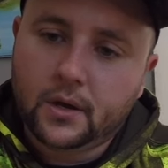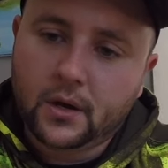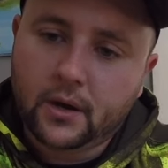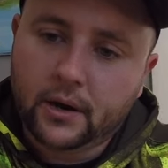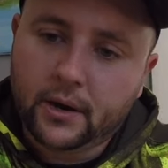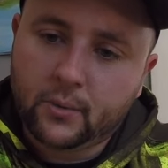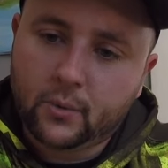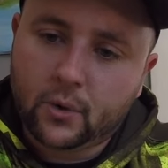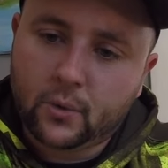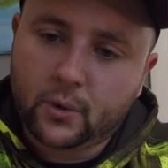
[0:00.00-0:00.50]

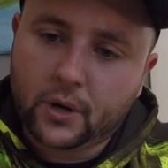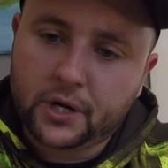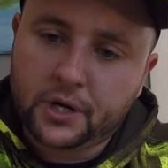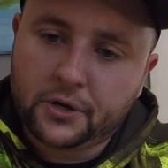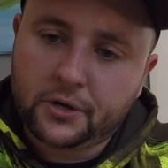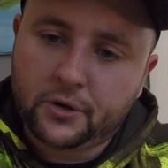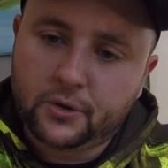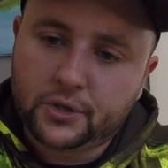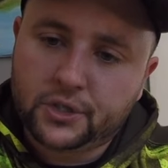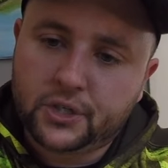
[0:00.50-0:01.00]
All right, what we're
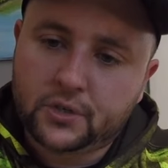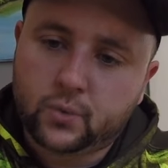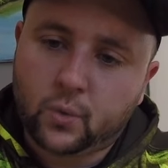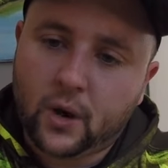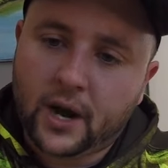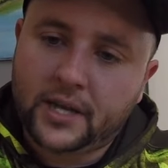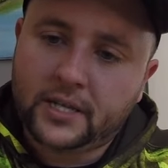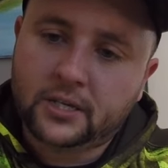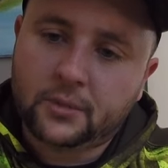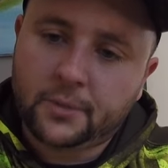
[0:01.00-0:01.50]
going to do is just
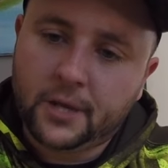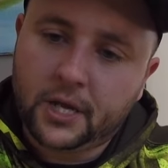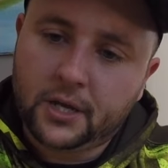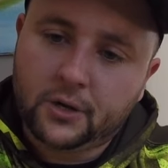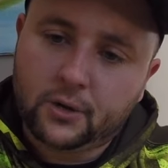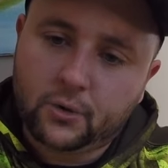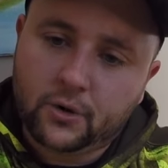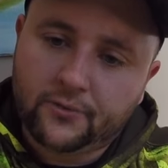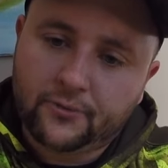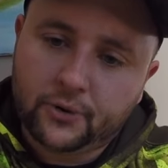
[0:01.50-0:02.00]
wind some heat
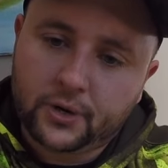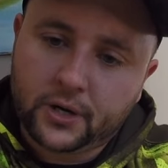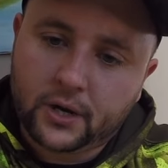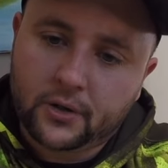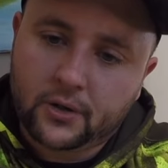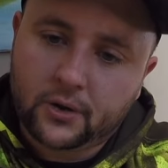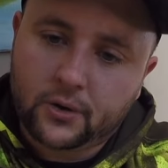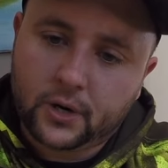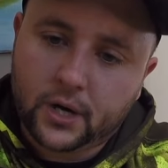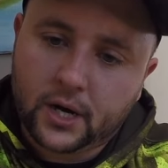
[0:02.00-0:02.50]
to it for
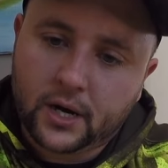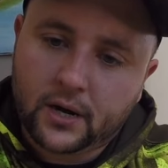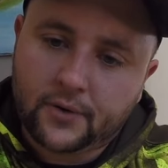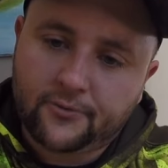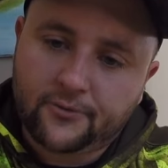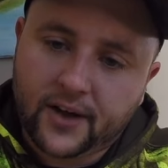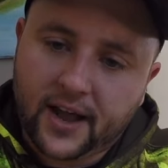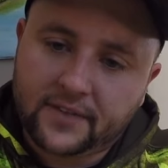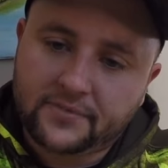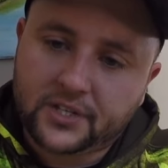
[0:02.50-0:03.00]
another uh,
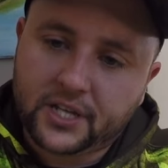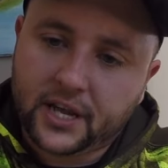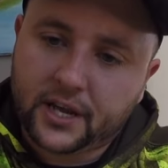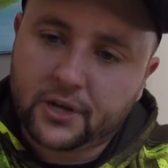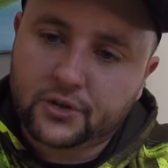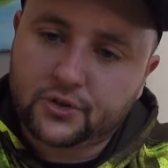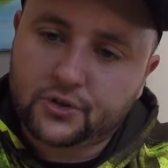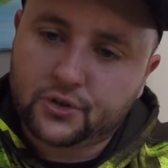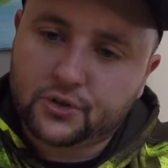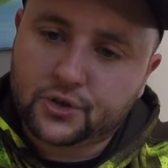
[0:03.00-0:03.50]
five
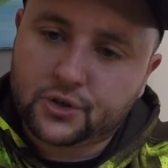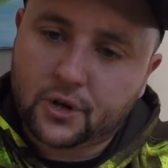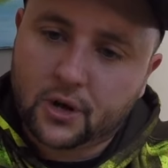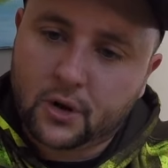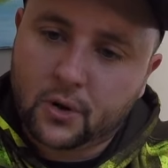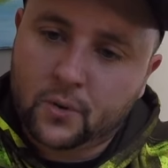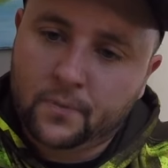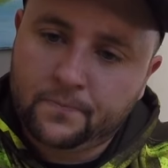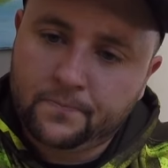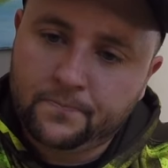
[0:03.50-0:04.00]
seconds or
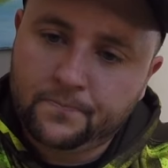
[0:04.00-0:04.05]
so.